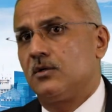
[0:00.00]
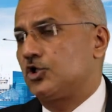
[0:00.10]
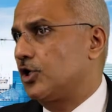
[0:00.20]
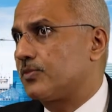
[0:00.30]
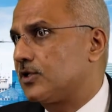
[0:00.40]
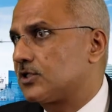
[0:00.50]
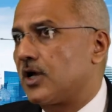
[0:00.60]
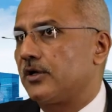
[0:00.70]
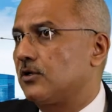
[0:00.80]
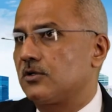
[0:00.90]
chip
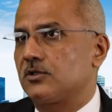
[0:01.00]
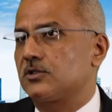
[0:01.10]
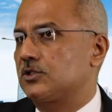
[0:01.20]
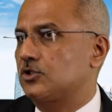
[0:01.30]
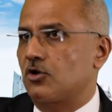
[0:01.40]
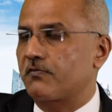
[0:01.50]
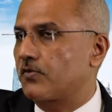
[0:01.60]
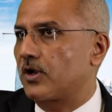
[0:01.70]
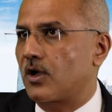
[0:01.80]
designers, software